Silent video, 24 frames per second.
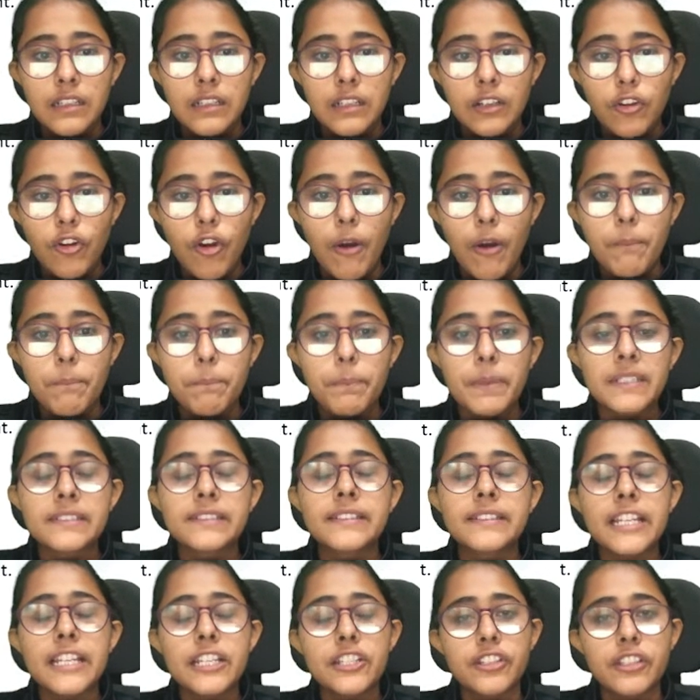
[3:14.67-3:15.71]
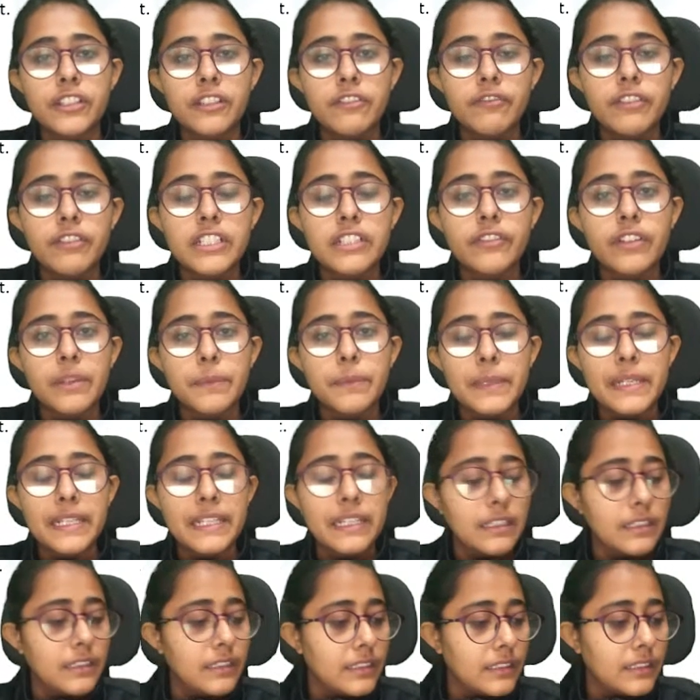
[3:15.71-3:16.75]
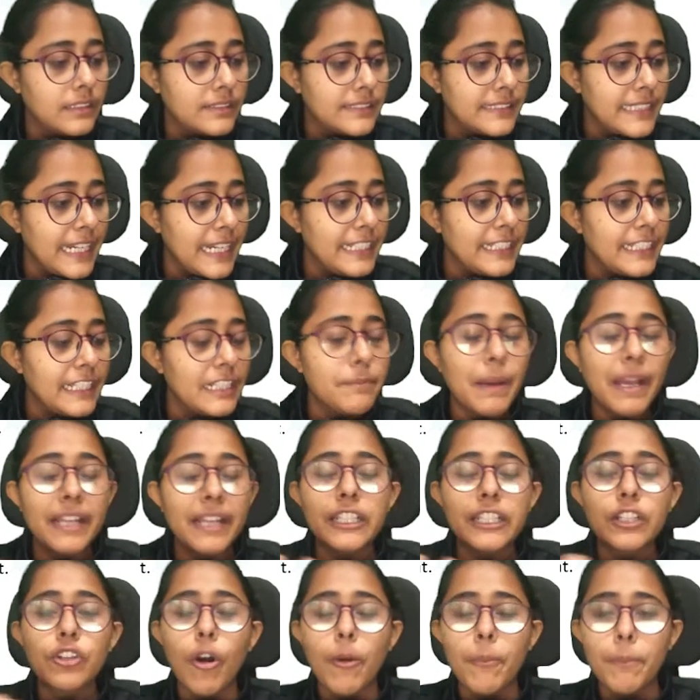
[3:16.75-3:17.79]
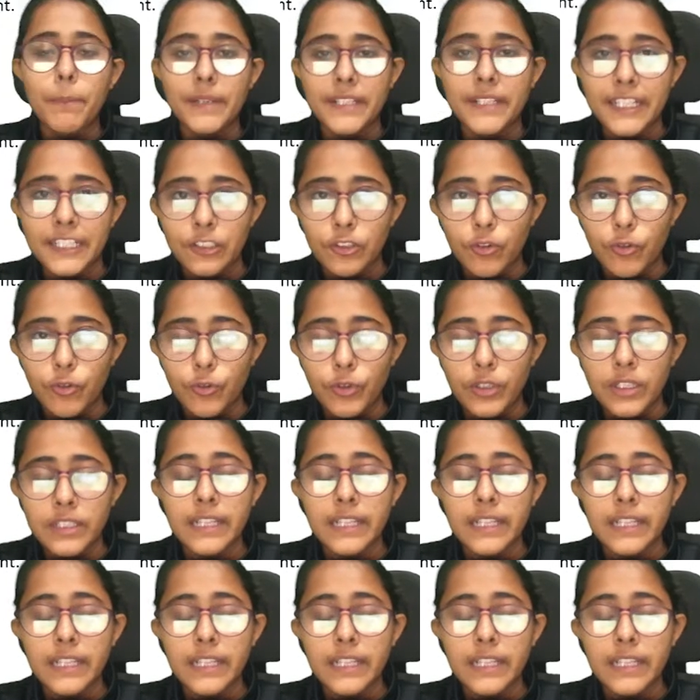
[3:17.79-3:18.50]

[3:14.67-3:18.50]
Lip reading: compensation which will be stated by the competent court,